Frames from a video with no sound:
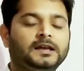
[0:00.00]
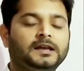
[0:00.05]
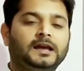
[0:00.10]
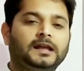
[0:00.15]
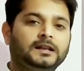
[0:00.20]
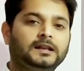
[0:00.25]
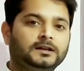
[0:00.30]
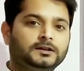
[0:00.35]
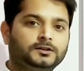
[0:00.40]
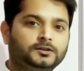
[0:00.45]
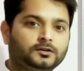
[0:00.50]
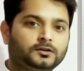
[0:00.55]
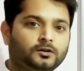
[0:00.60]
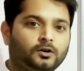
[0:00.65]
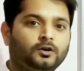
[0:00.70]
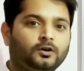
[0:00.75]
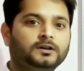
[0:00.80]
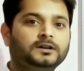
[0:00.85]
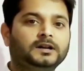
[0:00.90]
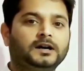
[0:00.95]
and later
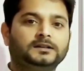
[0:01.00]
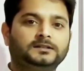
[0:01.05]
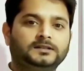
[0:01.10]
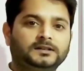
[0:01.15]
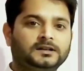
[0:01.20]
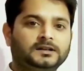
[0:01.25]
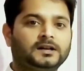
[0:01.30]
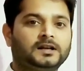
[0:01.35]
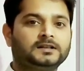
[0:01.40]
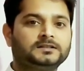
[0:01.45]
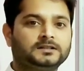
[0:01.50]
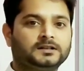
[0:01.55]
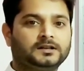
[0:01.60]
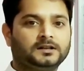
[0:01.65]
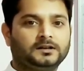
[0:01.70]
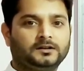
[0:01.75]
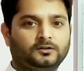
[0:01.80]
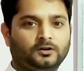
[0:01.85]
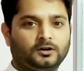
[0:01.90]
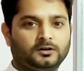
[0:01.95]
on other classical
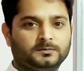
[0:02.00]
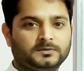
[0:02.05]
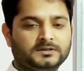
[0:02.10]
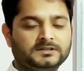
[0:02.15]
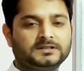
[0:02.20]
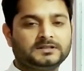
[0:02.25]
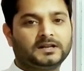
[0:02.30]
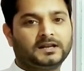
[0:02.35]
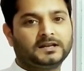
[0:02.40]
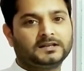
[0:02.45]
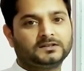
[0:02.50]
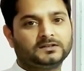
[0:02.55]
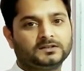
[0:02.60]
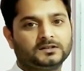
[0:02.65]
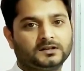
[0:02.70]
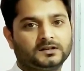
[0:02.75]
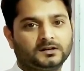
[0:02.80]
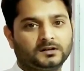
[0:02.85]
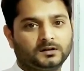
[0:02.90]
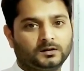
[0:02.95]
economists like
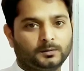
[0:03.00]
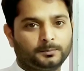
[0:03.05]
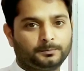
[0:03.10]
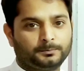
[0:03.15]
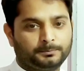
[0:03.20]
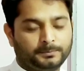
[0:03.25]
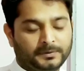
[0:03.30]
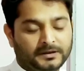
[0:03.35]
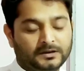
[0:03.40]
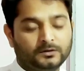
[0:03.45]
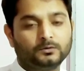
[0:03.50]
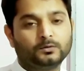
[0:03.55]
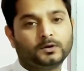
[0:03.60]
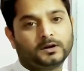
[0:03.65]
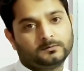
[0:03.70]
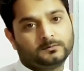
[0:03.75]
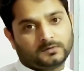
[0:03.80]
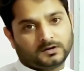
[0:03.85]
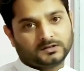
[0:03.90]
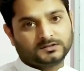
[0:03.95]
Pigou
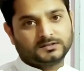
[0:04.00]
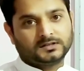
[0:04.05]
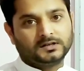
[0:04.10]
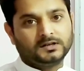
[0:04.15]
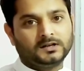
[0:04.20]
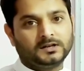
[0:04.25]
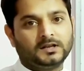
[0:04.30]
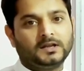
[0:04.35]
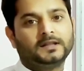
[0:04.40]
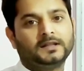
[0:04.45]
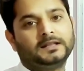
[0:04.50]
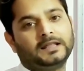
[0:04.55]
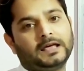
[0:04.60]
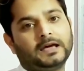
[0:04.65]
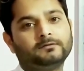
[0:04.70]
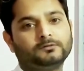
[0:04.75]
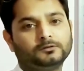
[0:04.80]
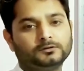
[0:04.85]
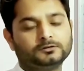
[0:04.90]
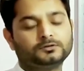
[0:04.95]
and Marshall. They
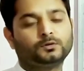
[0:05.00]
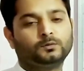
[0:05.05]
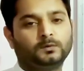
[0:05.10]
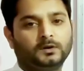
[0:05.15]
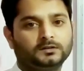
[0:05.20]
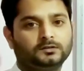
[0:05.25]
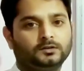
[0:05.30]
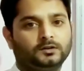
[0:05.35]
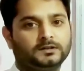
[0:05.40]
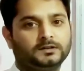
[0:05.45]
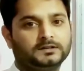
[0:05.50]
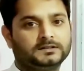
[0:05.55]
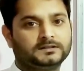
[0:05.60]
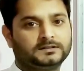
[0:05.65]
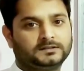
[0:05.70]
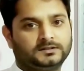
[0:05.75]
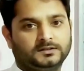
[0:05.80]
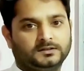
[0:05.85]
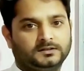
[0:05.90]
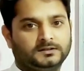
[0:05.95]
have also worked on
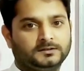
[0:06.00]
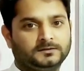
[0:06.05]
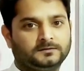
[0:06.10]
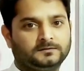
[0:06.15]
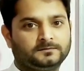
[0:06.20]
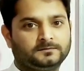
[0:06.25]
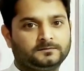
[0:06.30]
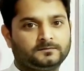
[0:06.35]
this theory.